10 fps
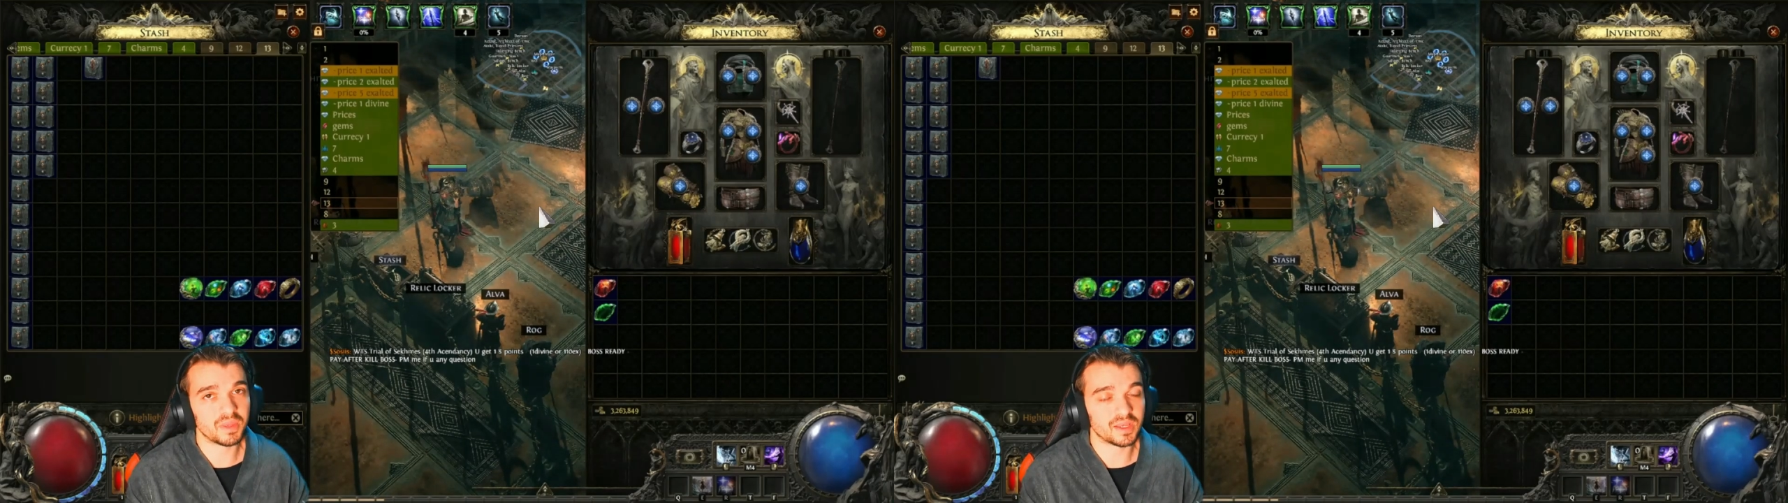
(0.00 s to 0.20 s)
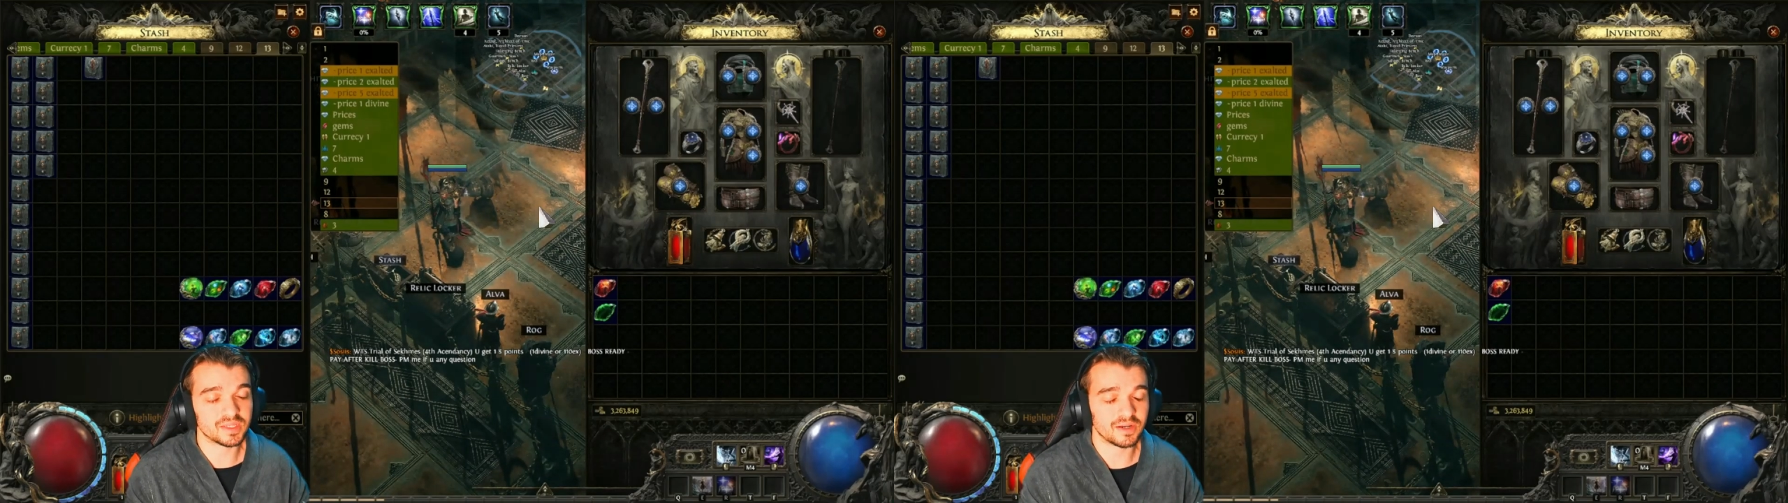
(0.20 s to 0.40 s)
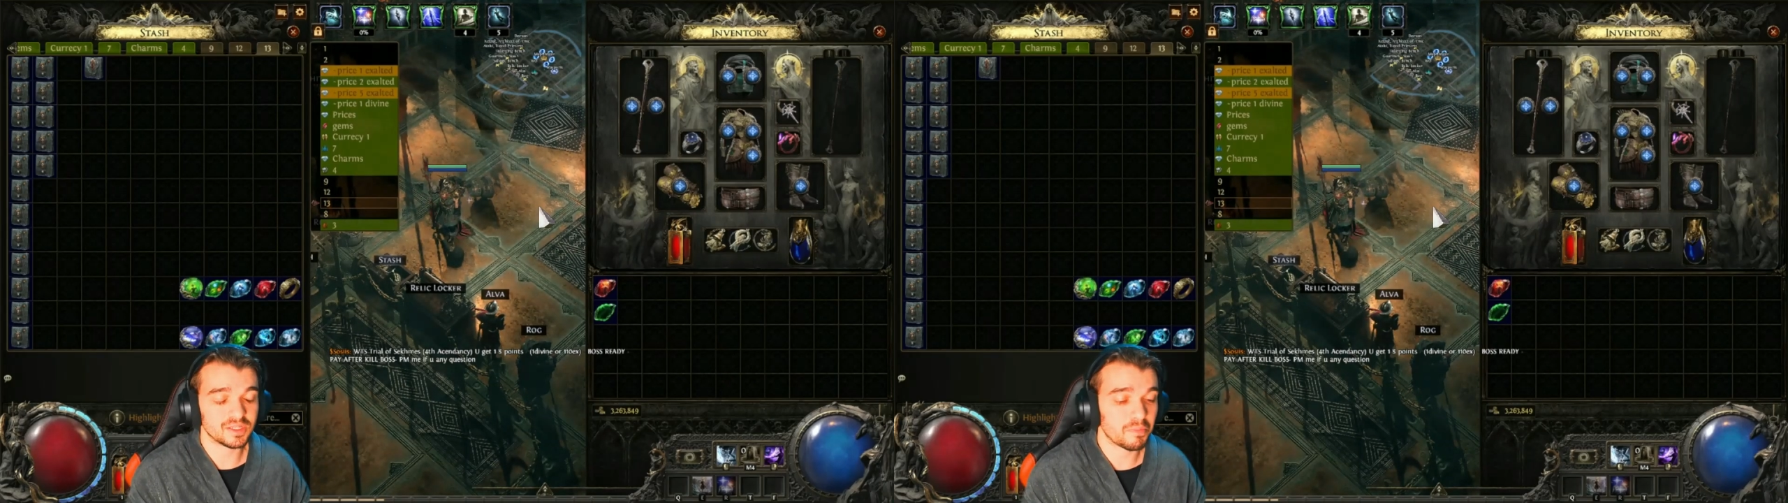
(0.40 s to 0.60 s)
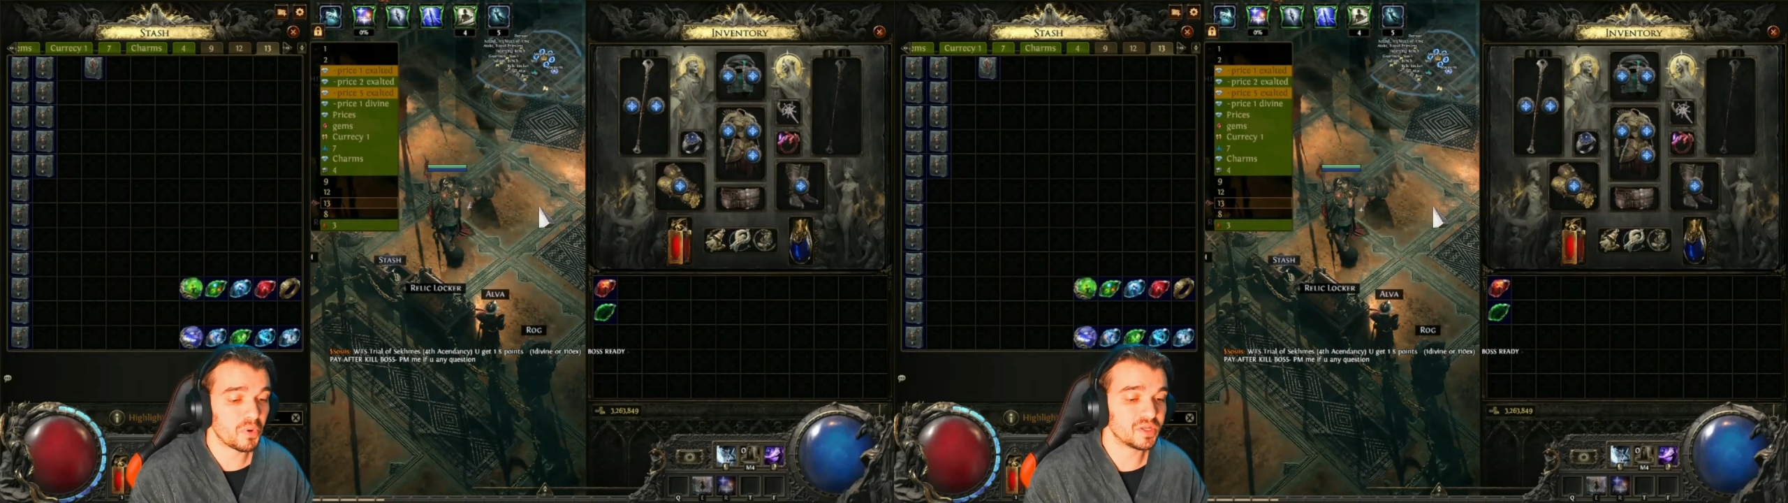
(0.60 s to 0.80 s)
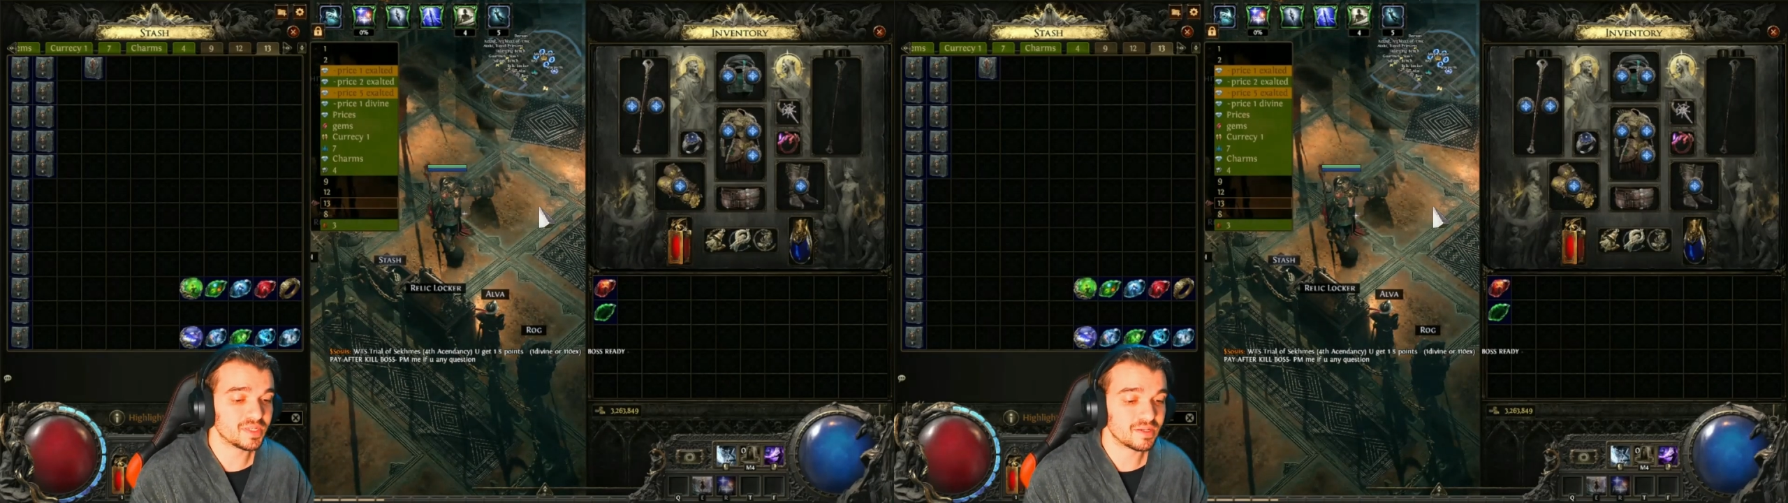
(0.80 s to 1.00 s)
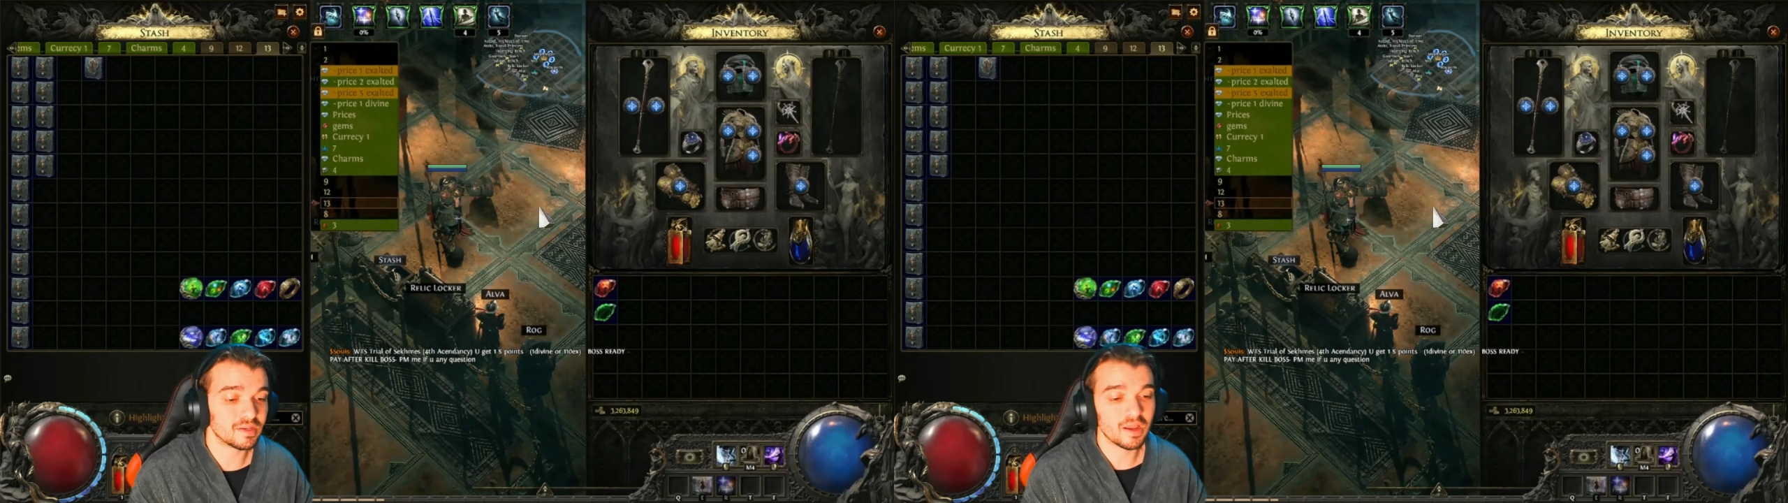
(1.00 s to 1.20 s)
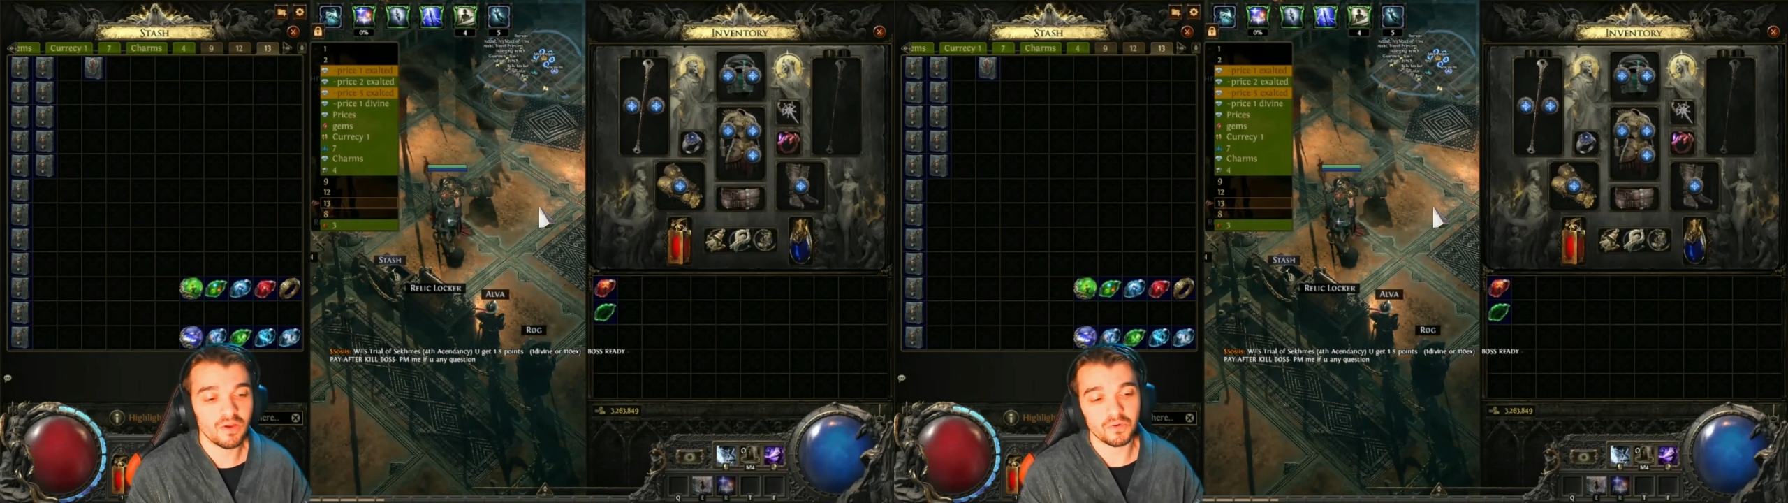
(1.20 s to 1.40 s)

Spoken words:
because there's a poison